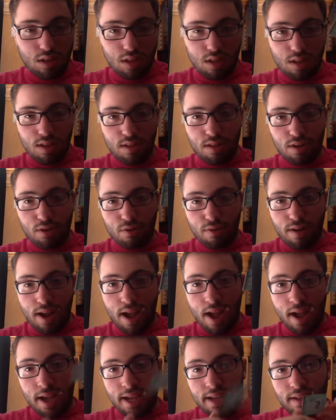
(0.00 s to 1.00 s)
The
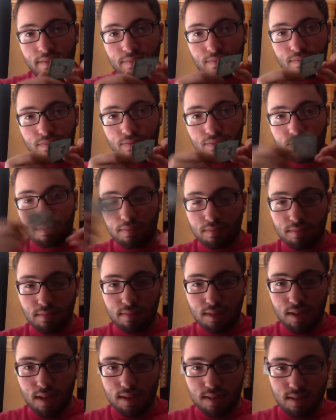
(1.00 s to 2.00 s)
Grey.
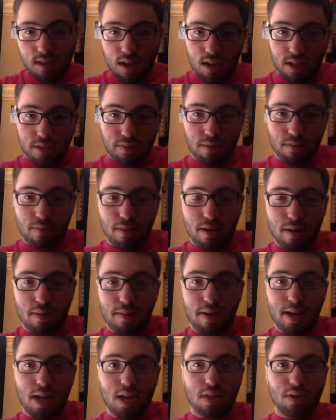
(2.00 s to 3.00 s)
Saw this with one of
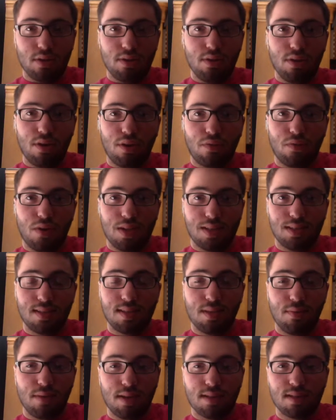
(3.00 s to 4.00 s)
my other New York friends, the
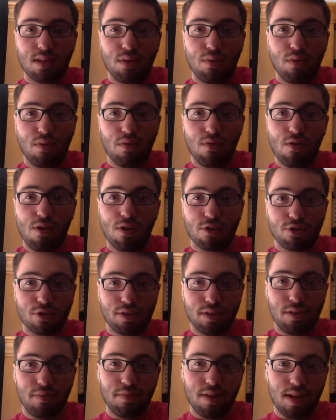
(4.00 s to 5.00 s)
same one I saw Wolf of Wall
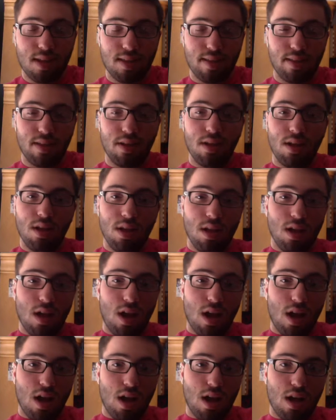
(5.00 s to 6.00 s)
Street with.
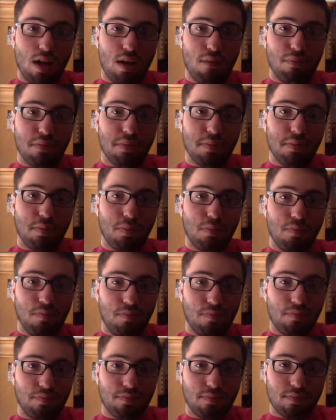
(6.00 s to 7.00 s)
He
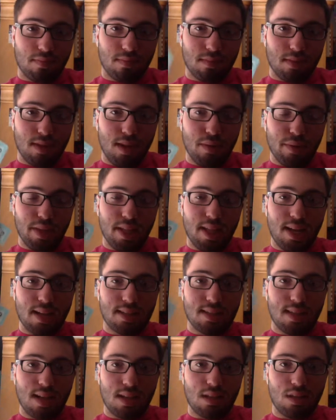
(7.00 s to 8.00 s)
really liked
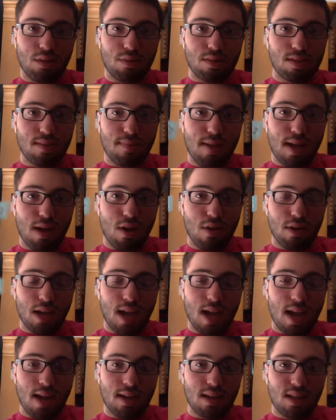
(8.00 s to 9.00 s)
it. I thought it was
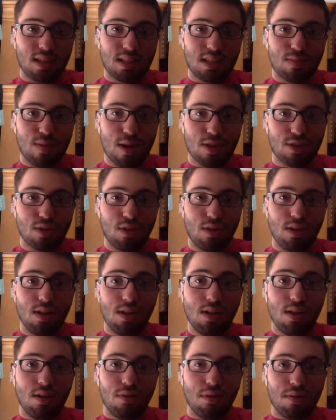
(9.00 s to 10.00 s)
okay, nothing special.
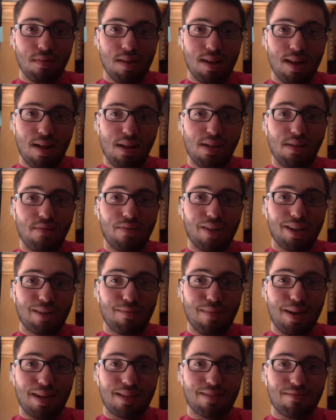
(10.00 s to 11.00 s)
We made out Phantom
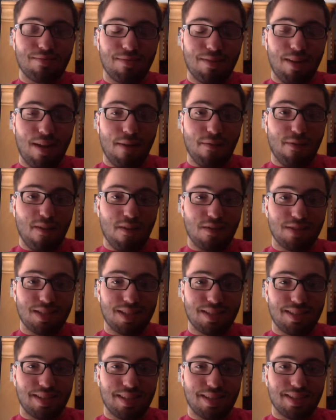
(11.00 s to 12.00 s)
Menace ever
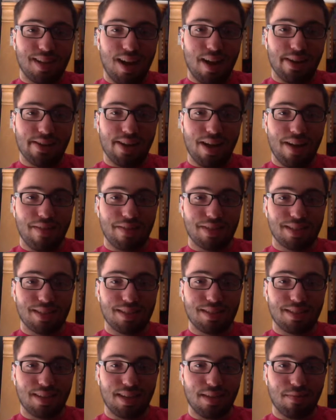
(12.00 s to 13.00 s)
since the entire time because
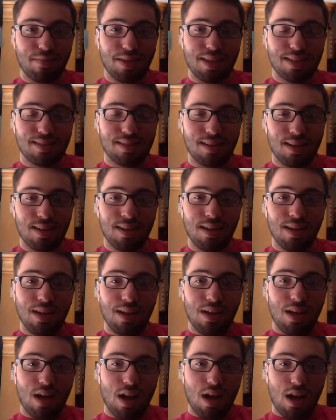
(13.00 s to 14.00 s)
it's Liam Neeson.
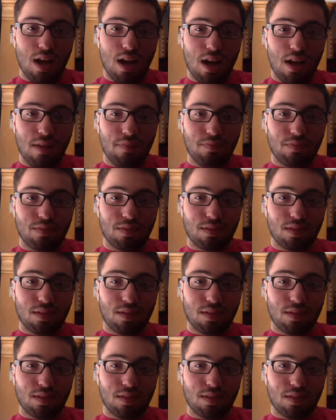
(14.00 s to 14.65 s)
I